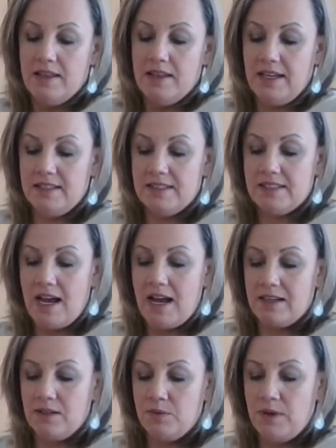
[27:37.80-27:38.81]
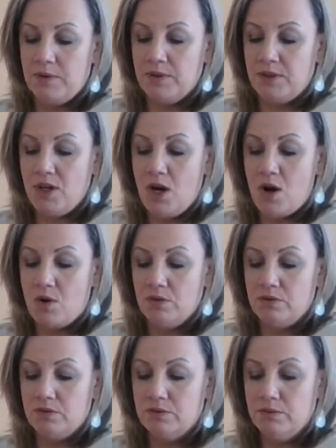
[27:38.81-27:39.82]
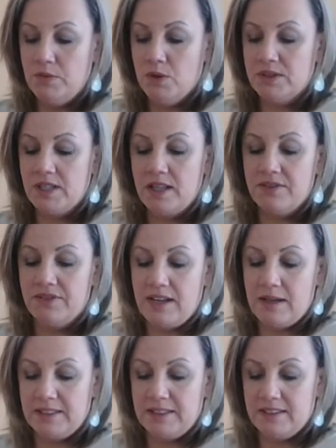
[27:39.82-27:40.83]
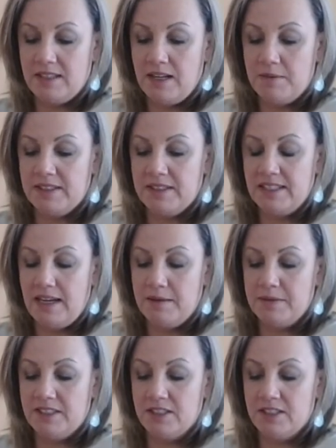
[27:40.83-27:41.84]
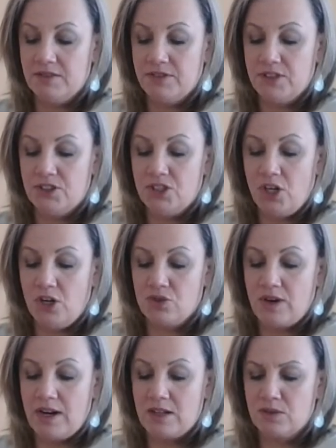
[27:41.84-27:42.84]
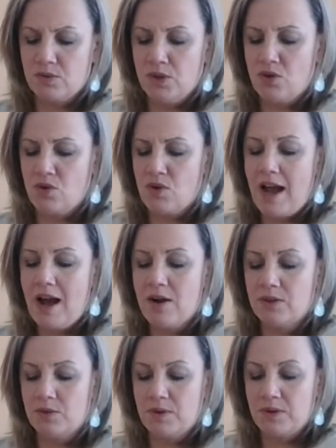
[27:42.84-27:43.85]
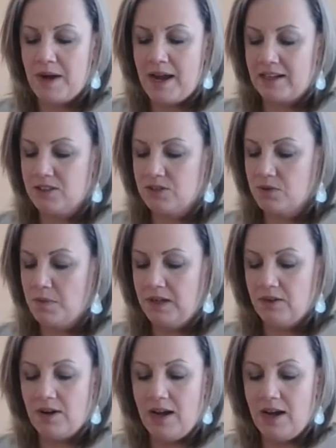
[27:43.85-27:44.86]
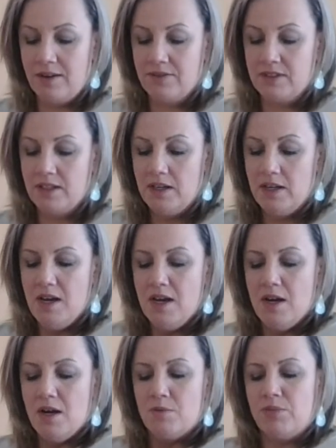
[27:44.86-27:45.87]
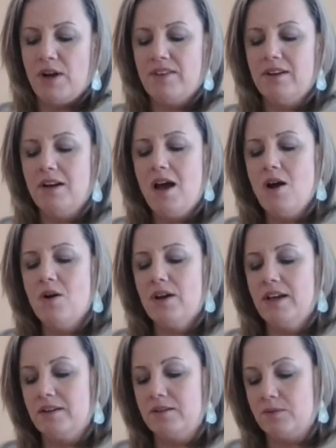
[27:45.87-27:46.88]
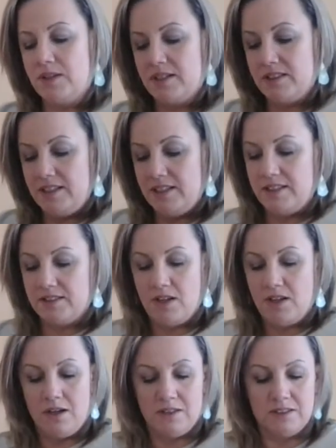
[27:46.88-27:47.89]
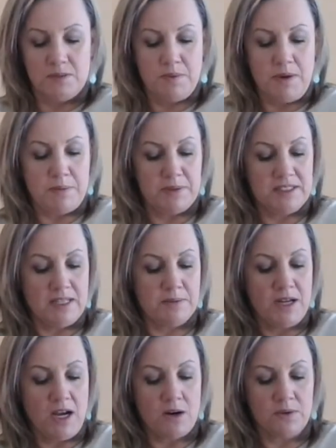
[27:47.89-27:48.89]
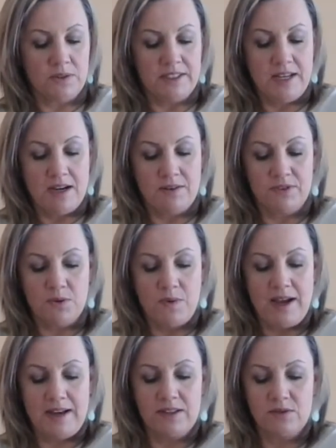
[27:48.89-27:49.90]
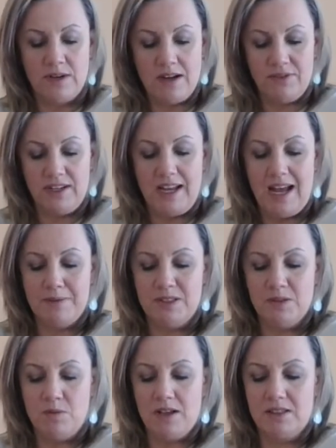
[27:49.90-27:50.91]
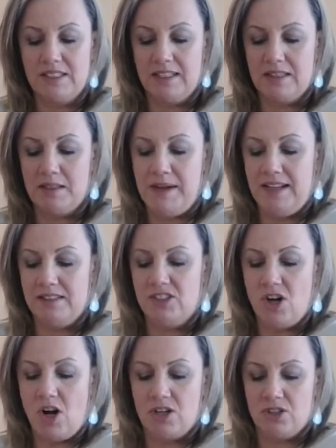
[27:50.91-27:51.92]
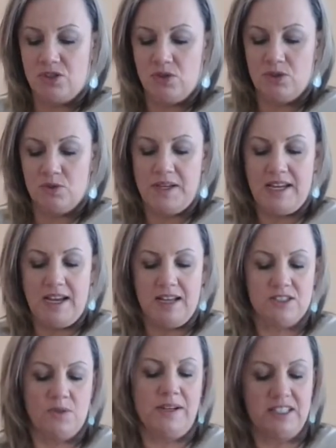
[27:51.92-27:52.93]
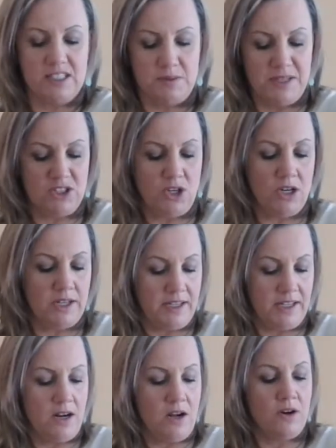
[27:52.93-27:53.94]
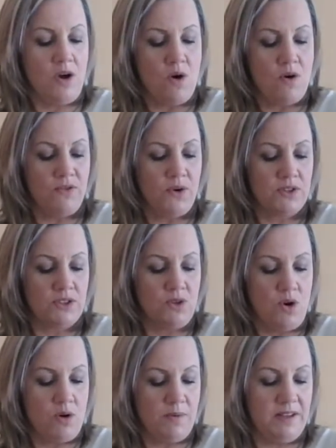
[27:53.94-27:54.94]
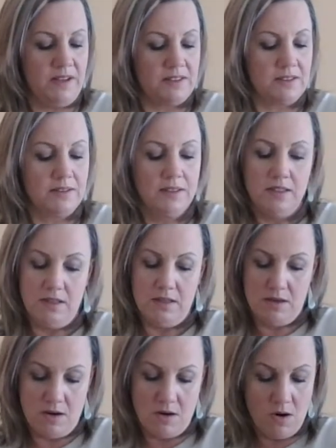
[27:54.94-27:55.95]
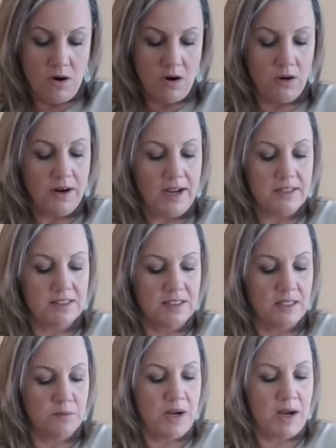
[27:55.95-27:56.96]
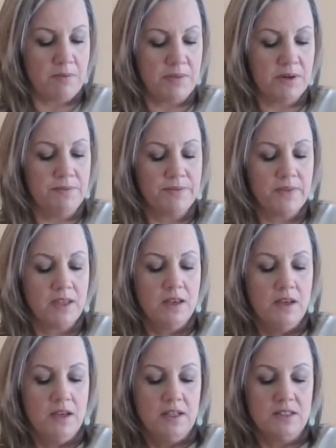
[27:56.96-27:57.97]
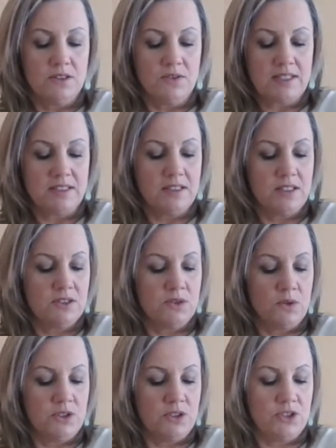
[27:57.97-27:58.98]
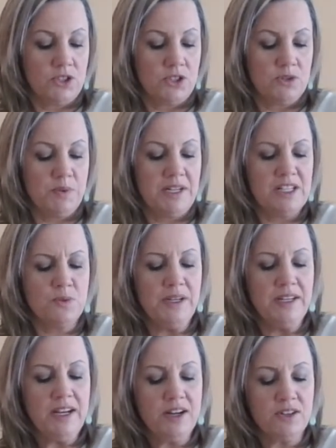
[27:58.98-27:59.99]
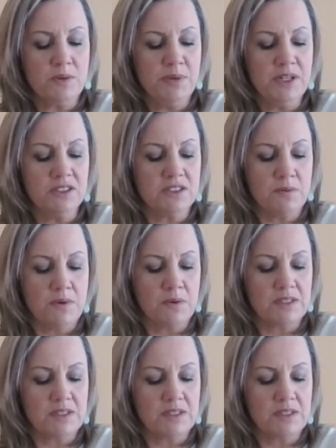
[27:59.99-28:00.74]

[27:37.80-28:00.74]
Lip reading: They decided we would go. Most other families had come to the same decision, for the church grounds were crowded with wagons when we arrived. Brother Logan, one of the deacons called as Papa stepped awkwardly down from the wagon. Reverend Gabson wants to get the meeting started as soon as we can so we can dismiss early and get on home before the storm hits. All right, said Papa, directing us toward the church. But as we neared the building, we